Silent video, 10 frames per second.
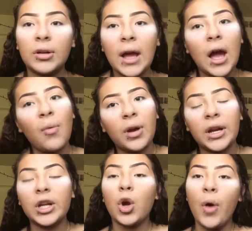now we're
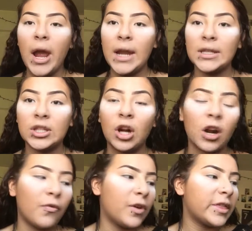gonna go ahead and
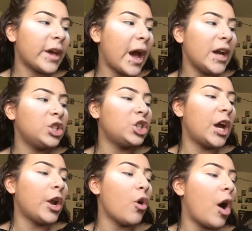start off with
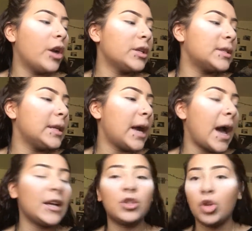eyeshadow. Honestly,
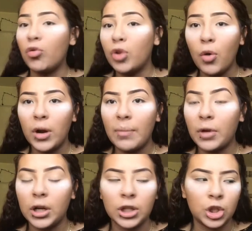I don't know what
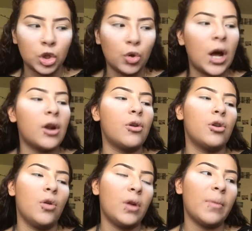I'm gonna do. I
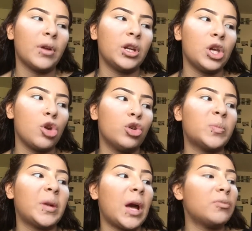don't know what I'm gonna use,
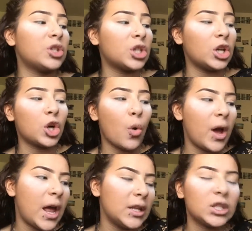but I'm just gonna go
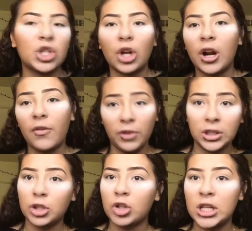ahead and start off with
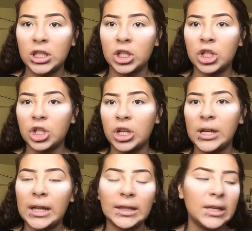the transition
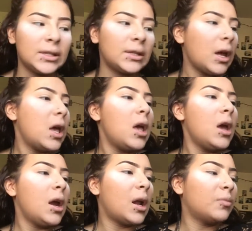shade at least.
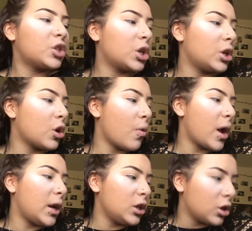And I'm just gonna go
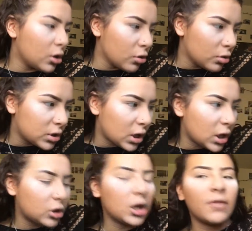ahead and use
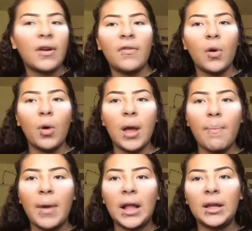the
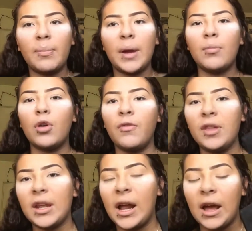35OM palette by
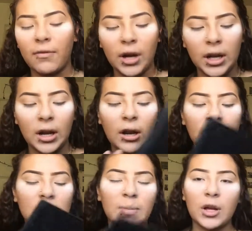Morphe that I have right here.
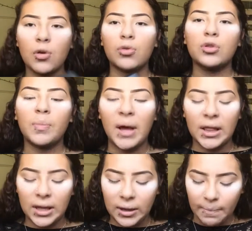That's my go-to
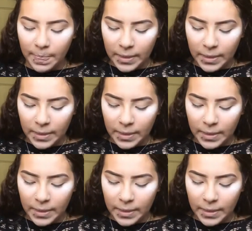palette.